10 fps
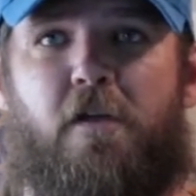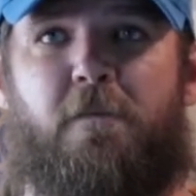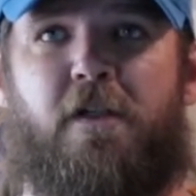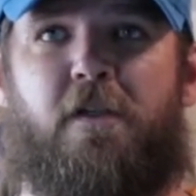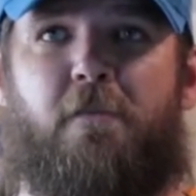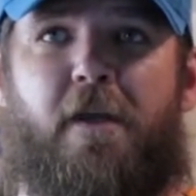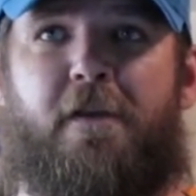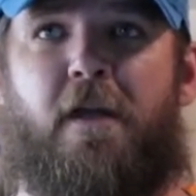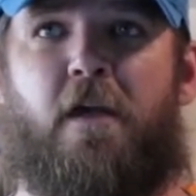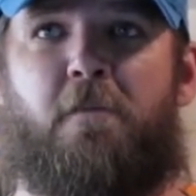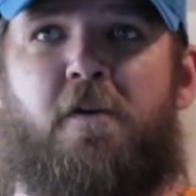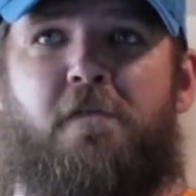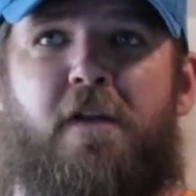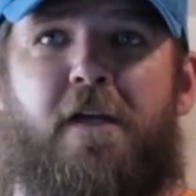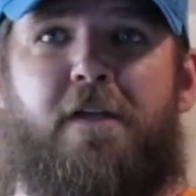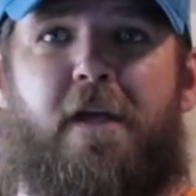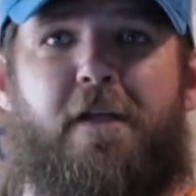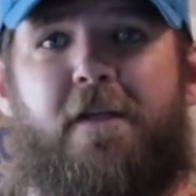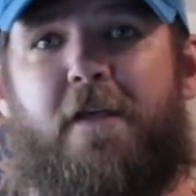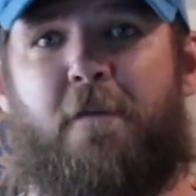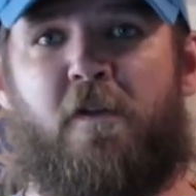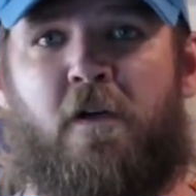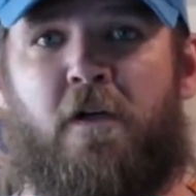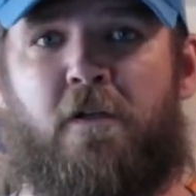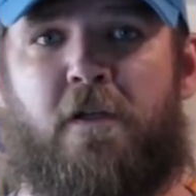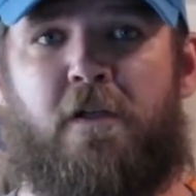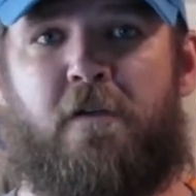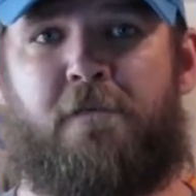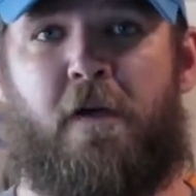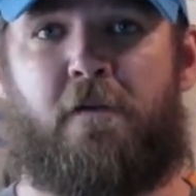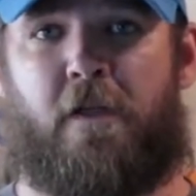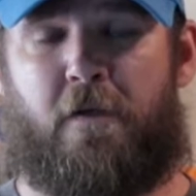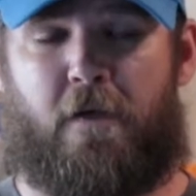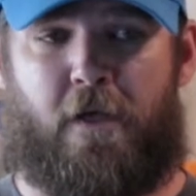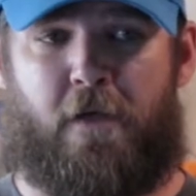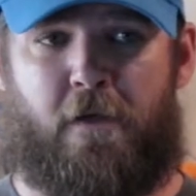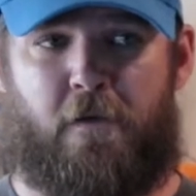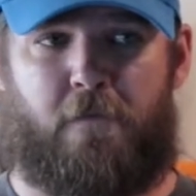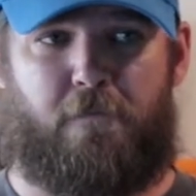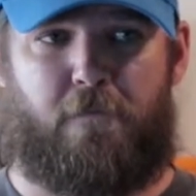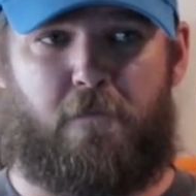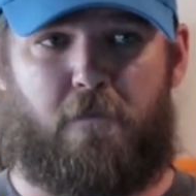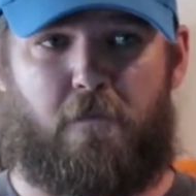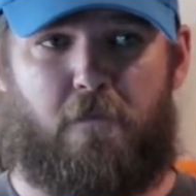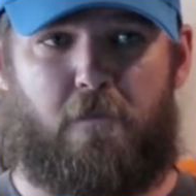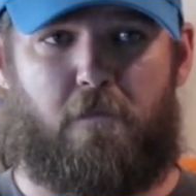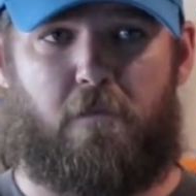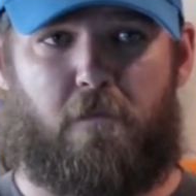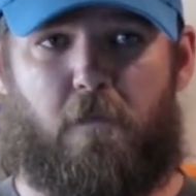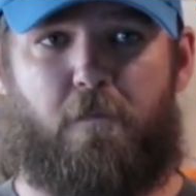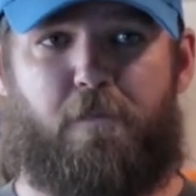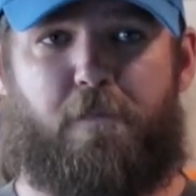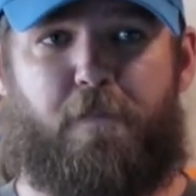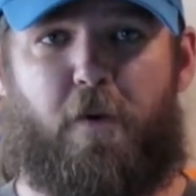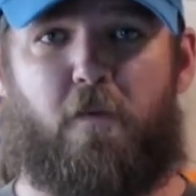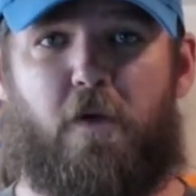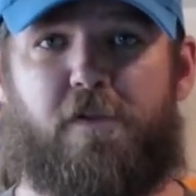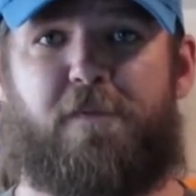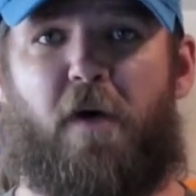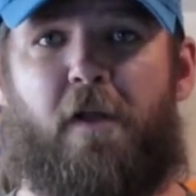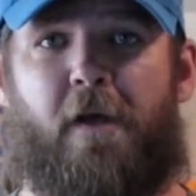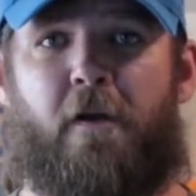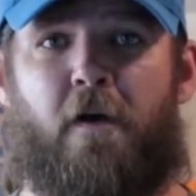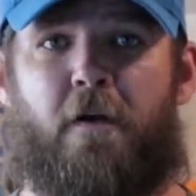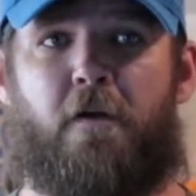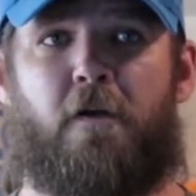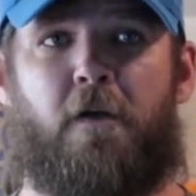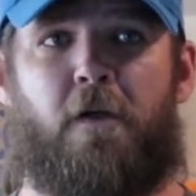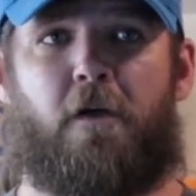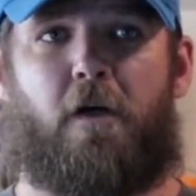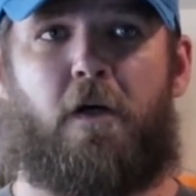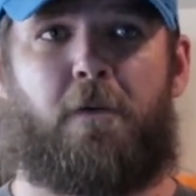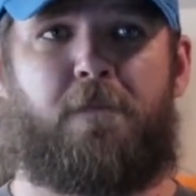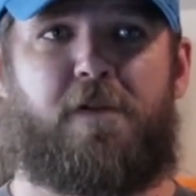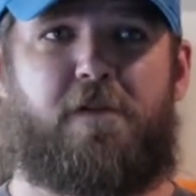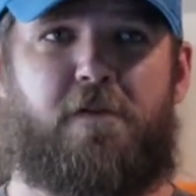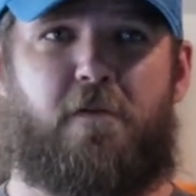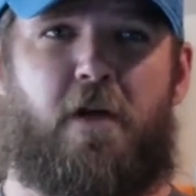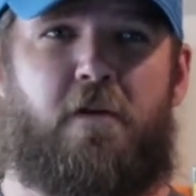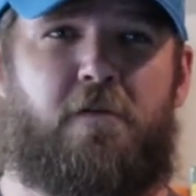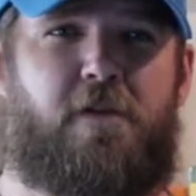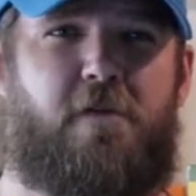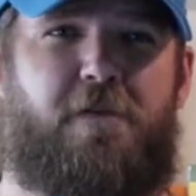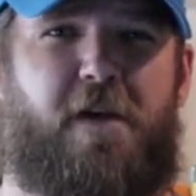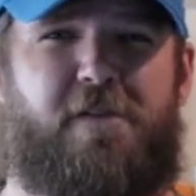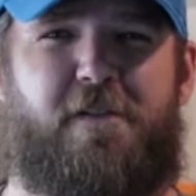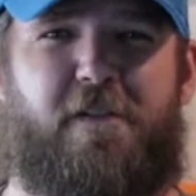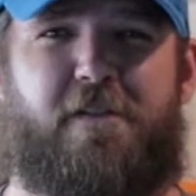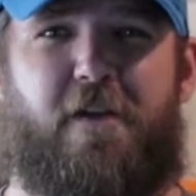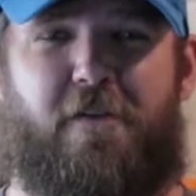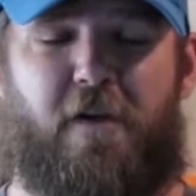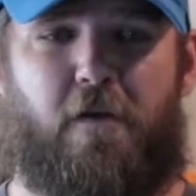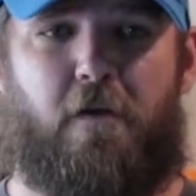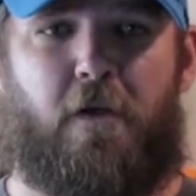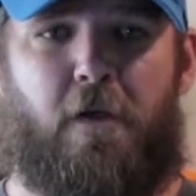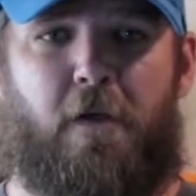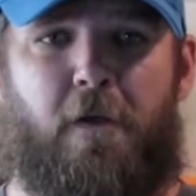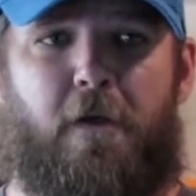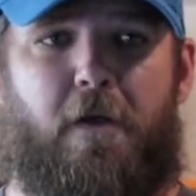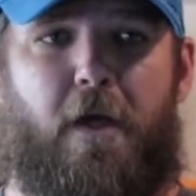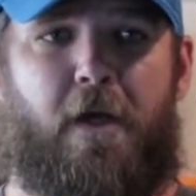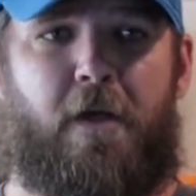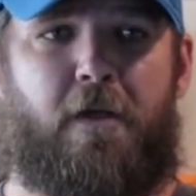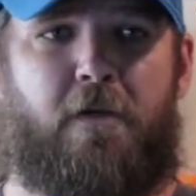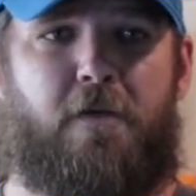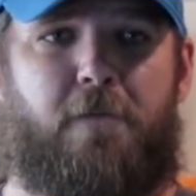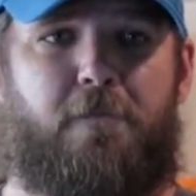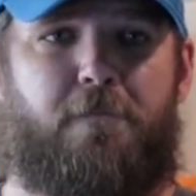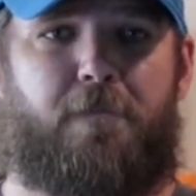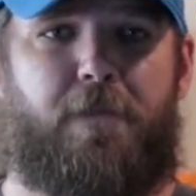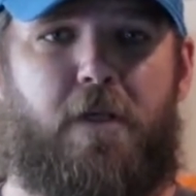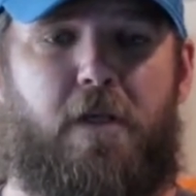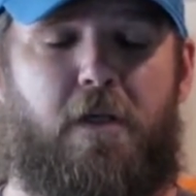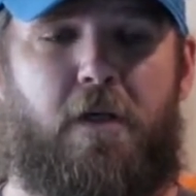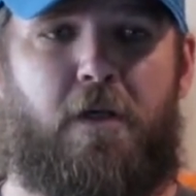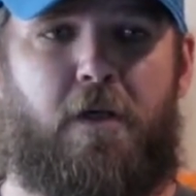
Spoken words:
gentleman by the name of Ned Rig came along and he found it and put a real spotlight on it. This was around 2006, I think. And he,